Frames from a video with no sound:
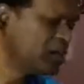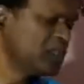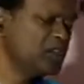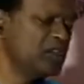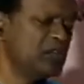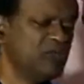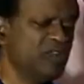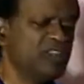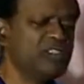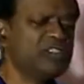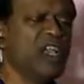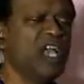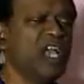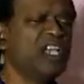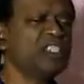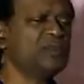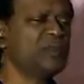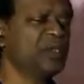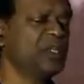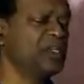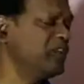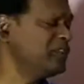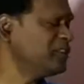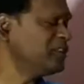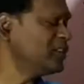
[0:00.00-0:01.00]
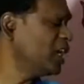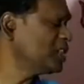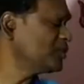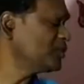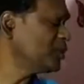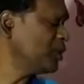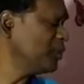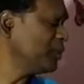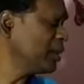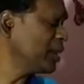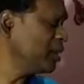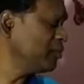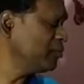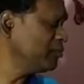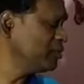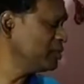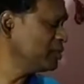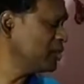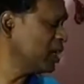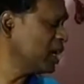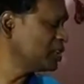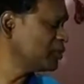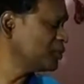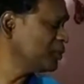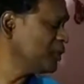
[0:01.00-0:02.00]
Where's your husband? Where's your husband, madam? Is your
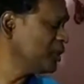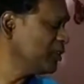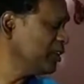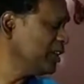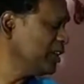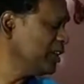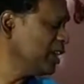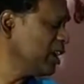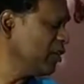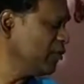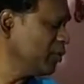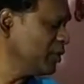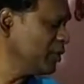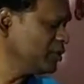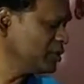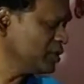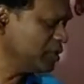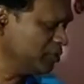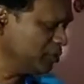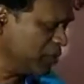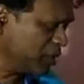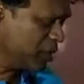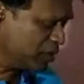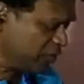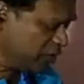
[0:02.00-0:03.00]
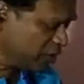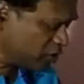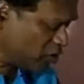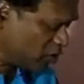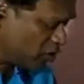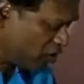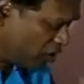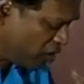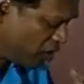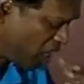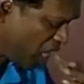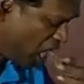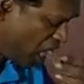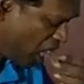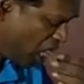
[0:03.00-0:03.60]
husband reading affirmation? Marvin Kong.